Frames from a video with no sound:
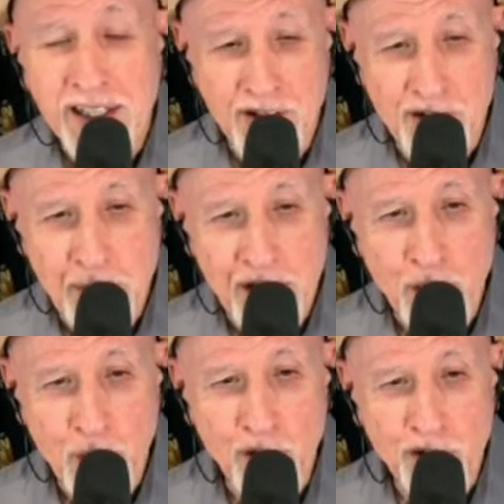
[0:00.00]
is about
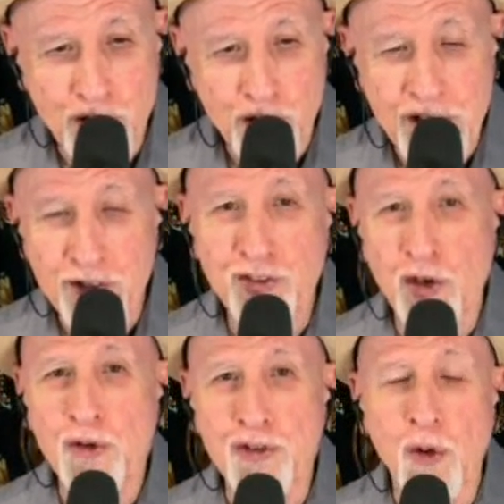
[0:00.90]
the world's dirtiest
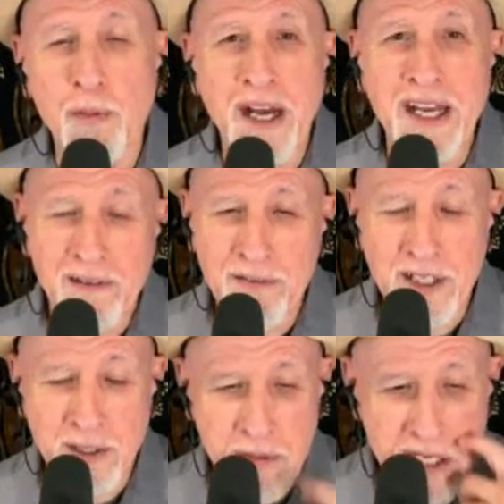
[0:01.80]
joke told by
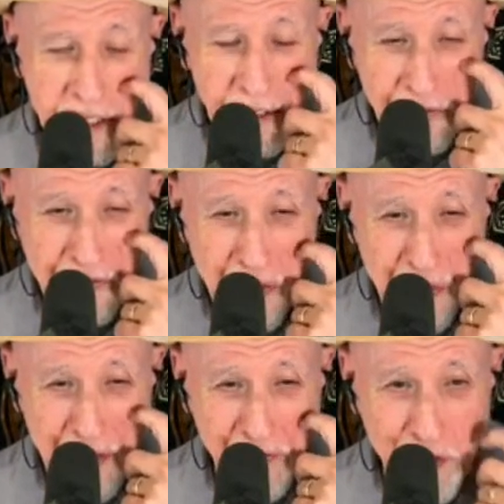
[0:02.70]
every comedian.
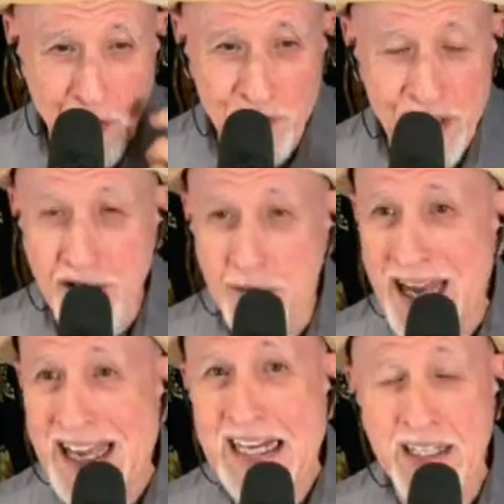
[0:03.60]
So if you're offended
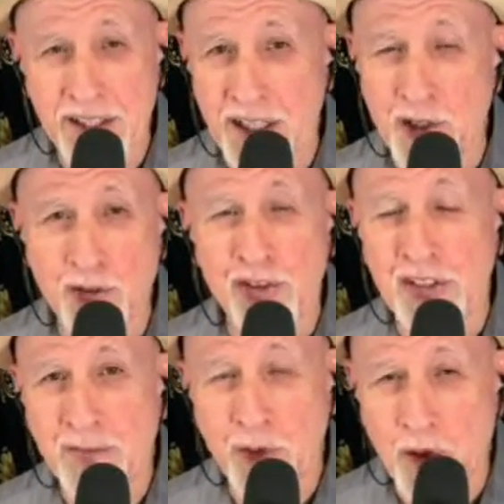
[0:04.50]
by anything, you
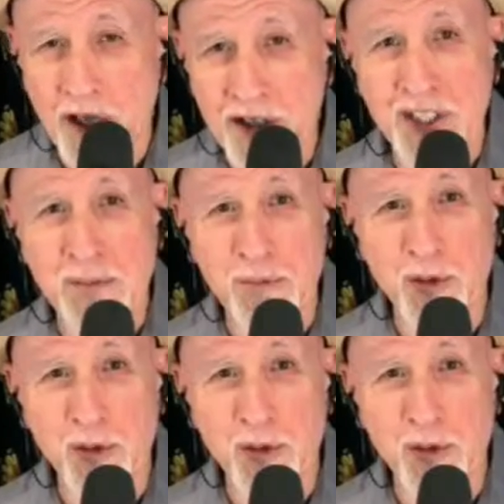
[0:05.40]
should never watch that